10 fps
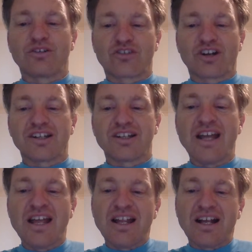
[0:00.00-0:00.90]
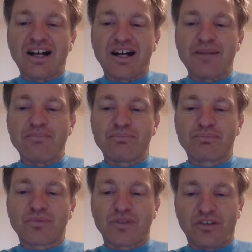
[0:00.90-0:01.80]
Charlie,
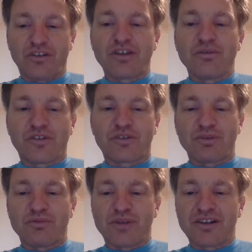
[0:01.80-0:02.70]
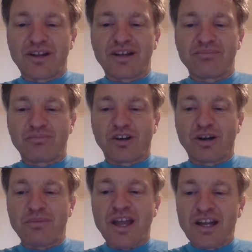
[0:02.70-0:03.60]
as he was around at that time.